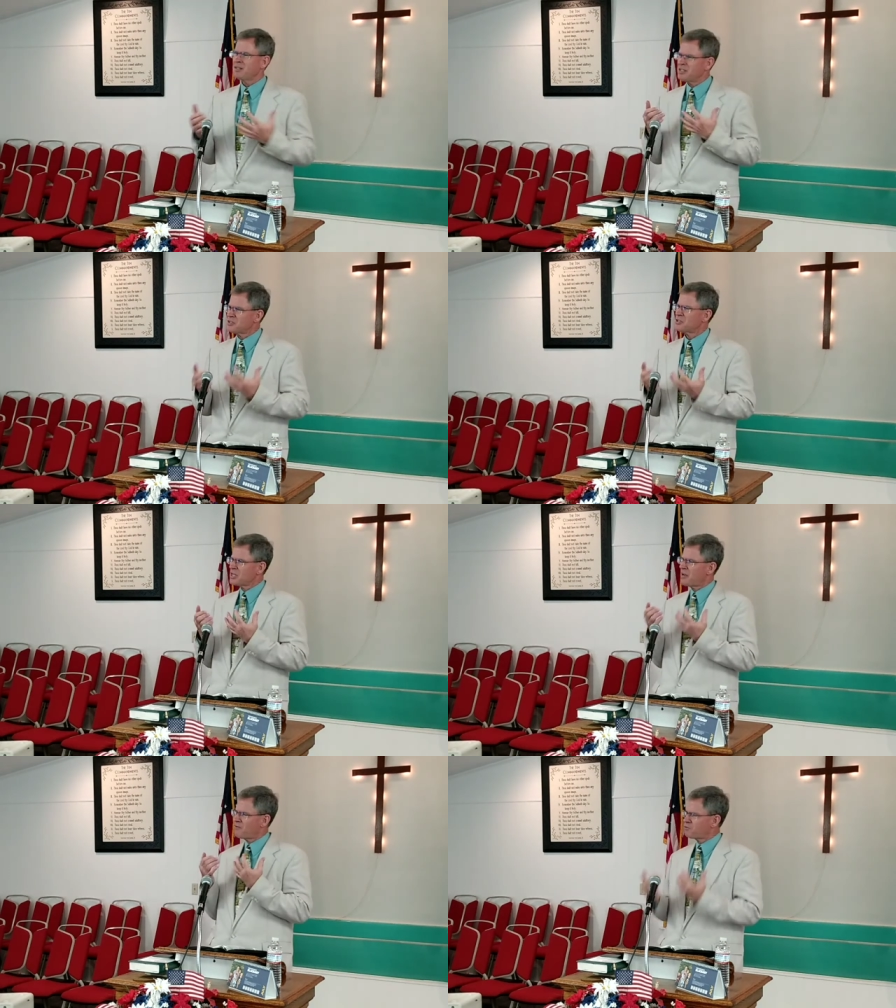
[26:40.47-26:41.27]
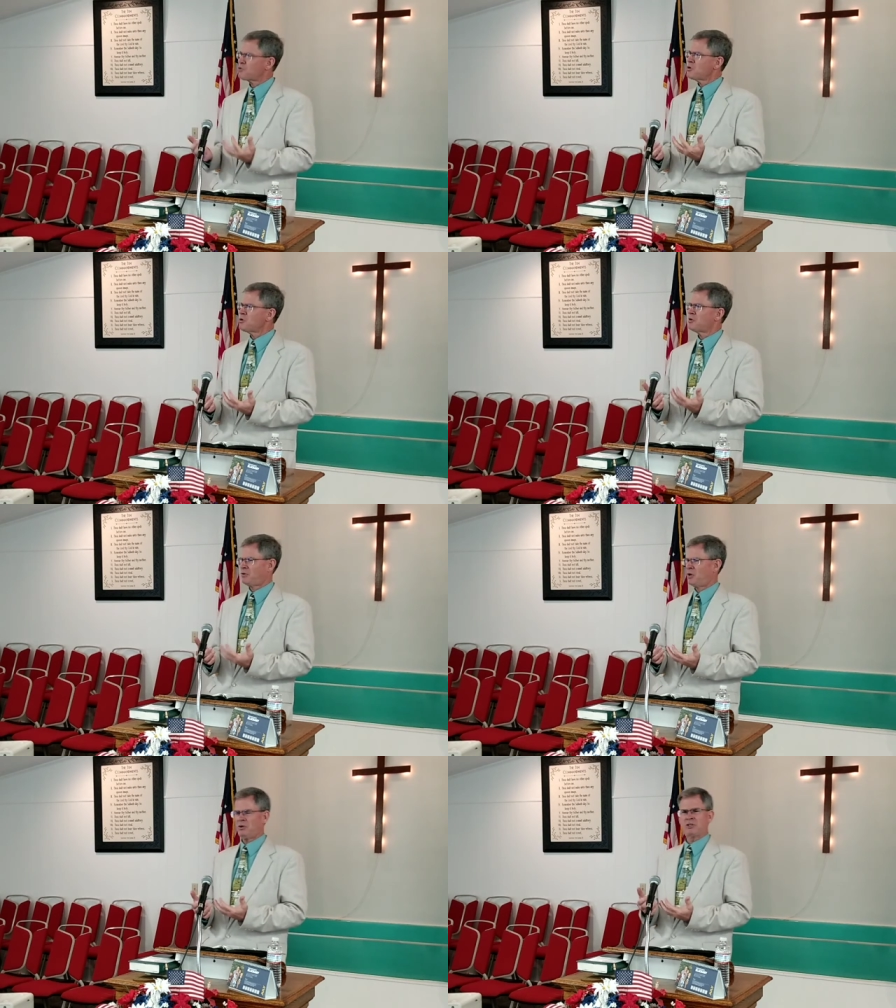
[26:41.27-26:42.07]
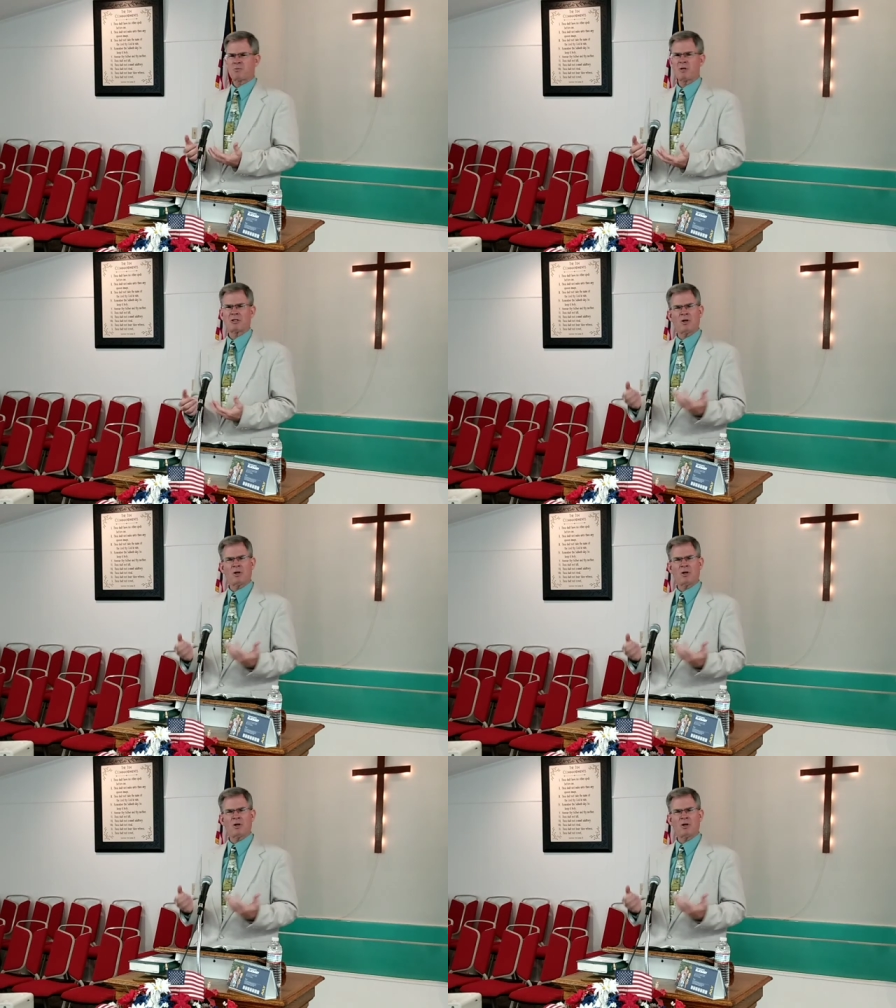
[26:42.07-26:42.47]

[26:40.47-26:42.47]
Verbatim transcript: This is a fruit of the Holy Spirit.